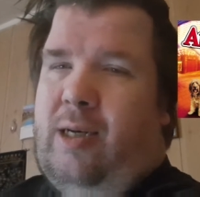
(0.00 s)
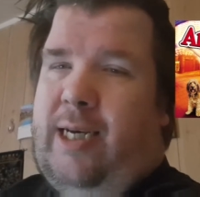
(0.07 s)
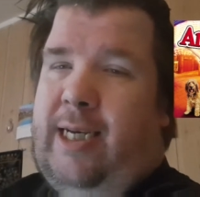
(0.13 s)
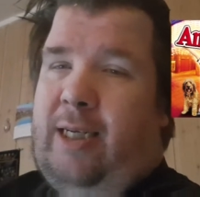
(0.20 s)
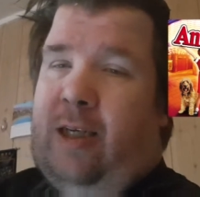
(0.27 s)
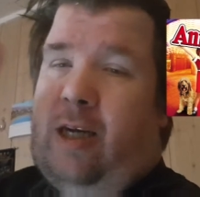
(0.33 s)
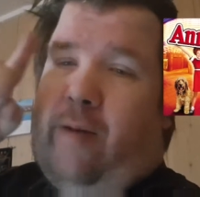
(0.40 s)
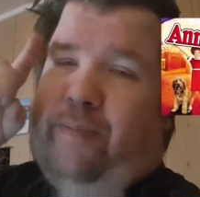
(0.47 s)

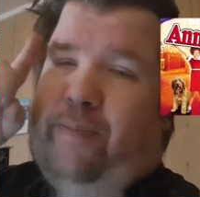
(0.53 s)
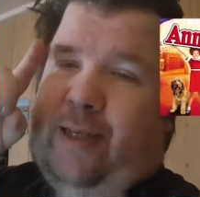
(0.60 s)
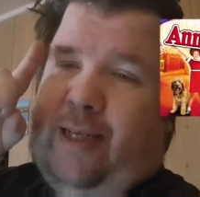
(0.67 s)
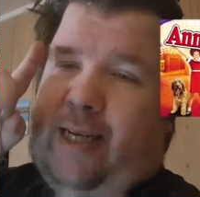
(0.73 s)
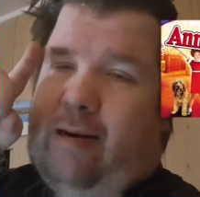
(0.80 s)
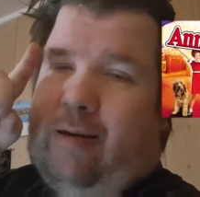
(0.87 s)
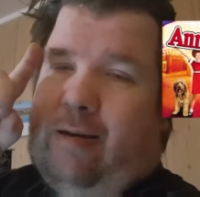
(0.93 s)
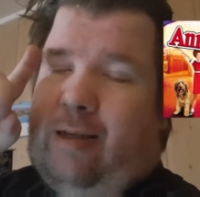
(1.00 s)
is
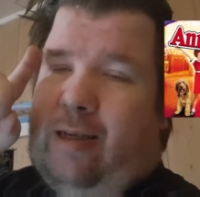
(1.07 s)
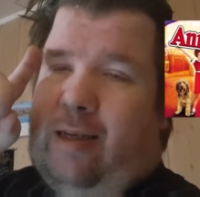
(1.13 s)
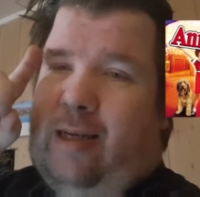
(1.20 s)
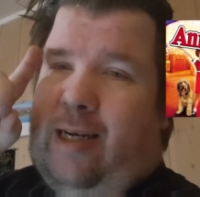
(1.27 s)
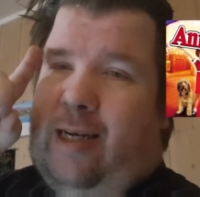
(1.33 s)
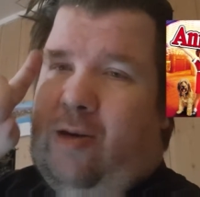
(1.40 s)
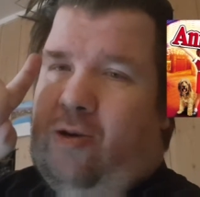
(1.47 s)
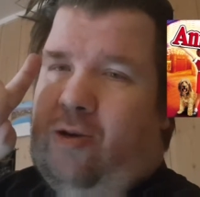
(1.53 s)
upstairs
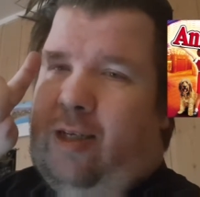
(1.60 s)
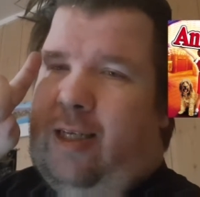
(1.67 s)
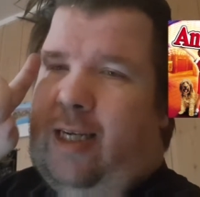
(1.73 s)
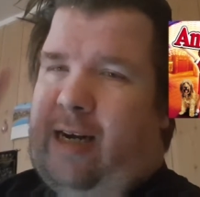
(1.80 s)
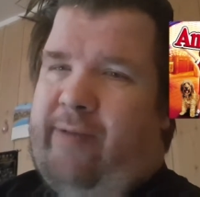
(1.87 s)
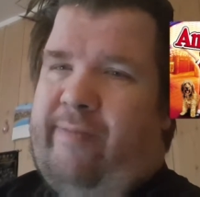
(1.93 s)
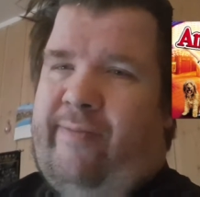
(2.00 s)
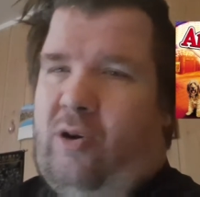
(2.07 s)
on the
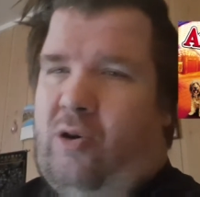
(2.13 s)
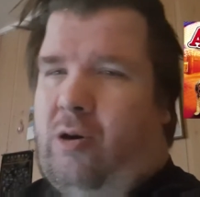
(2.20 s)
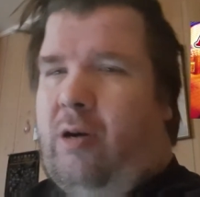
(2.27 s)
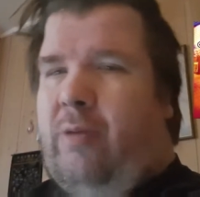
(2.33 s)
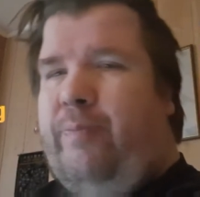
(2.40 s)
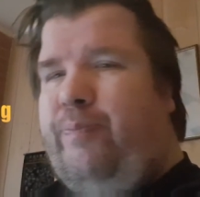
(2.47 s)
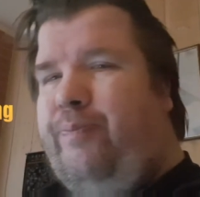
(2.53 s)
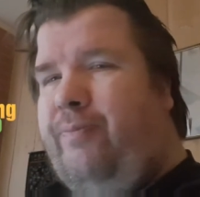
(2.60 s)
second floor.
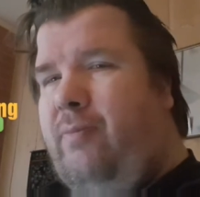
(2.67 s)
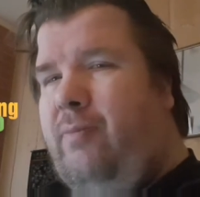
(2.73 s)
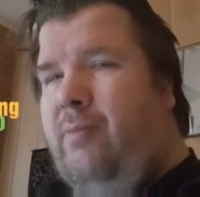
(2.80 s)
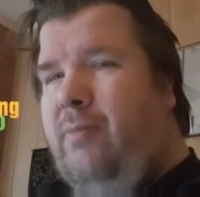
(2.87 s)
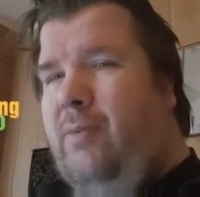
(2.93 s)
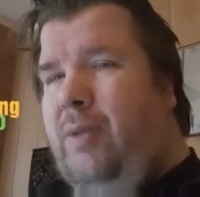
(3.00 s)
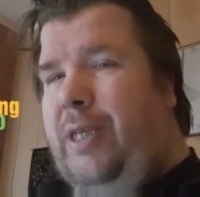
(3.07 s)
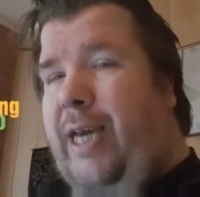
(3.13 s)

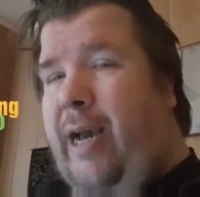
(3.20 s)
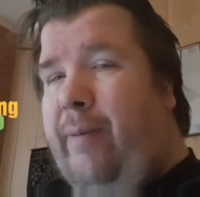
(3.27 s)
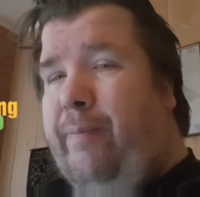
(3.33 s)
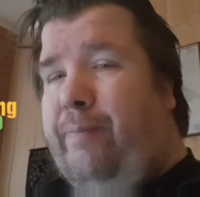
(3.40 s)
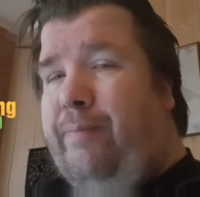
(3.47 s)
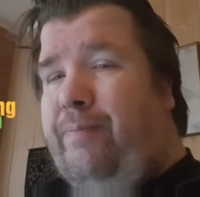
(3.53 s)
Yeah.